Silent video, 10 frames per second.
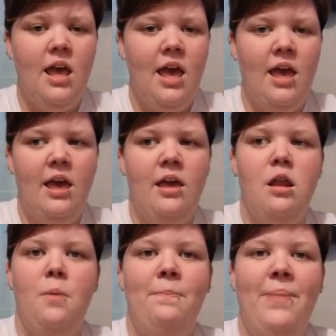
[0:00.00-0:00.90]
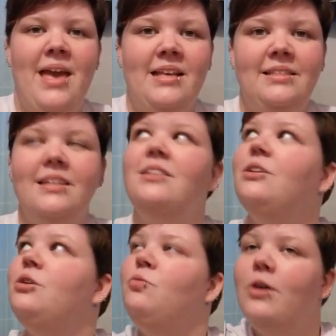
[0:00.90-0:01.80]
And
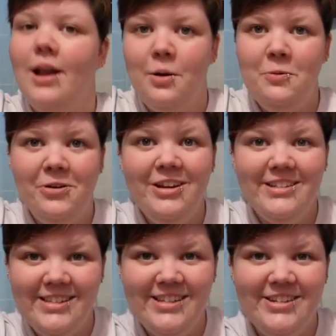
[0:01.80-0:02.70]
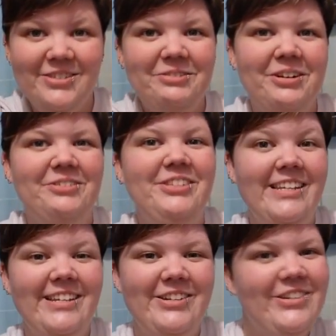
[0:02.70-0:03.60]
basically what I wanted to do, what I was
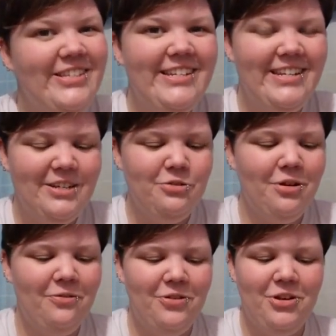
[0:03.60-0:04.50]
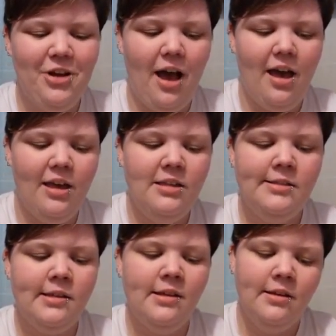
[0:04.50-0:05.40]
interested in doing for you
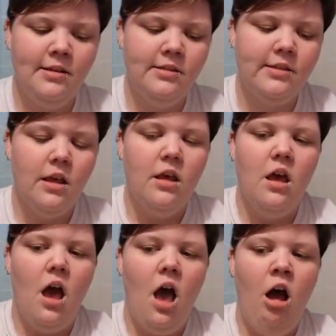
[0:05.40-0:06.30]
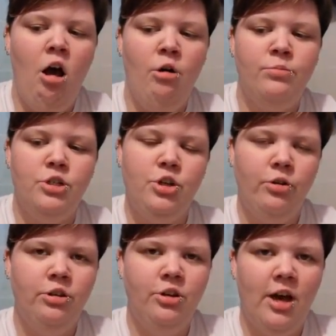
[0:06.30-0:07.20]
guys is um,
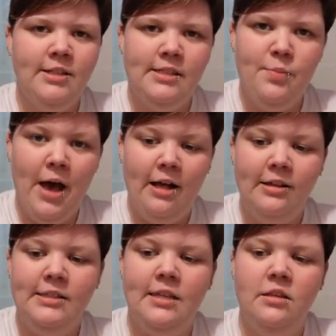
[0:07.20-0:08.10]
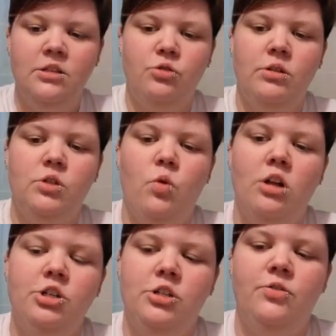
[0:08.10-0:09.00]
showing you guys the palettes and then doing
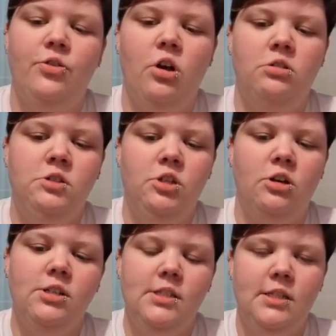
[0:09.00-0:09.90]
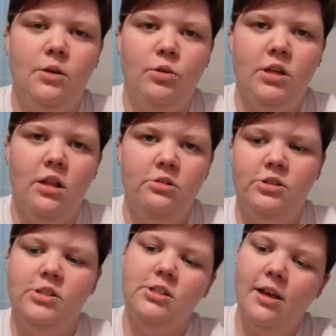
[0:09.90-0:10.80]
swatches for y'all so y'all can see like what the
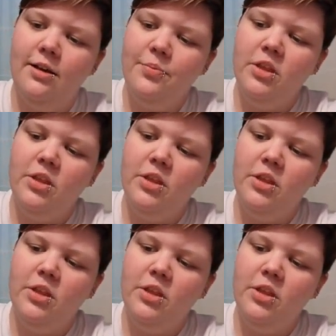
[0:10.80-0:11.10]
colors look like.